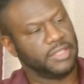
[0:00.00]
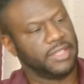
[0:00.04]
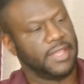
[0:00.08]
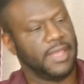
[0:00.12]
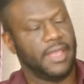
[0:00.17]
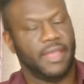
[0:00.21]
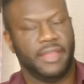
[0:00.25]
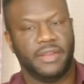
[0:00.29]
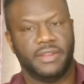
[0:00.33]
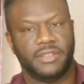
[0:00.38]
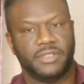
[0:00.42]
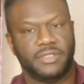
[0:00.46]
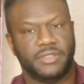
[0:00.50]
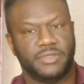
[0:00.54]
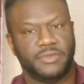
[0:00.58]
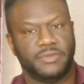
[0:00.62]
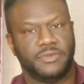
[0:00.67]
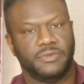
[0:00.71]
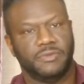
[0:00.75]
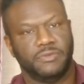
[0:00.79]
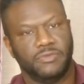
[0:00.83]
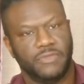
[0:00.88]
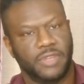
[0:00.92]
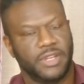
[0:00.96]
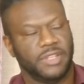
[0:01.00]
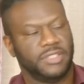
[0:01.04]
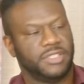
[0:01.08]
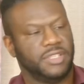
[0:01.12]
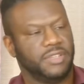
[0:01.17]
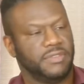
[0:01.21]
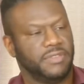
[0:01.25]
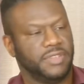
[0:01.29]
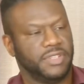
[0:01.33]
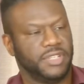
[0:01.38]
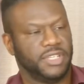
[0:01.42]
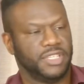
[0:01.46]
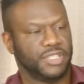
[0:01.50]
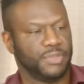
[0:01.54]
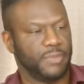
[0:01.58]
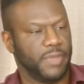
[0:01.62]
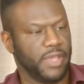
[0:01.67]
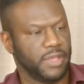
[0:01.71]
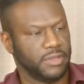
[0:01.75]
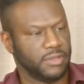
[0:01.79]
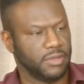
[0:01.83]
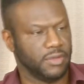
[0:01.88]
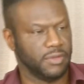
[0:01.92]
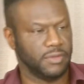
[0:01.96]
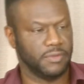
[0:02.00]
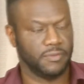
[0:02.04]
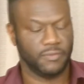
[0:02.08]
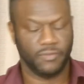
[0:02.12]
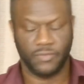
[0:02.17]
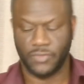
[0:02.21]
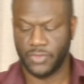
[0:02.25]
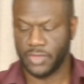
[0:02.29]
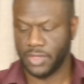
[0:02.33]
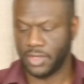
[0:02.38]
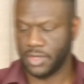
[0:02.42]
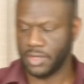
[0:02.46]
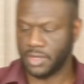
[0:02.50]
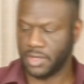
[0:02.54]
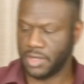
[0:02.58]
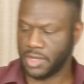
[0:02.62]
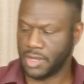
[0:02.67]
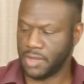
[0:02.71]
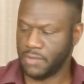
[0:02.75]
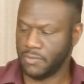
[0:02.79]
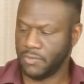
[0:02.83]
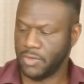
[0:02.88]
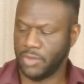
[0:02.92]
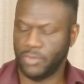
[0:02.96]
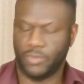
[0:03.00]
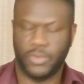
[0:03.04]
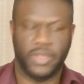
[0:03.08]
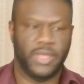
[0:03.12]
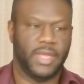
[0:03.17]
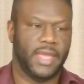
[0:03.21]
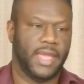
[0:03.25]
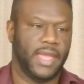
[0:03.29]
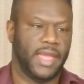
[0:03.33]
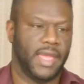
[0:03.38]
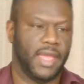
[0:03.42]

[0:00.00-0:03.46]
the head is relatively dismantled, what you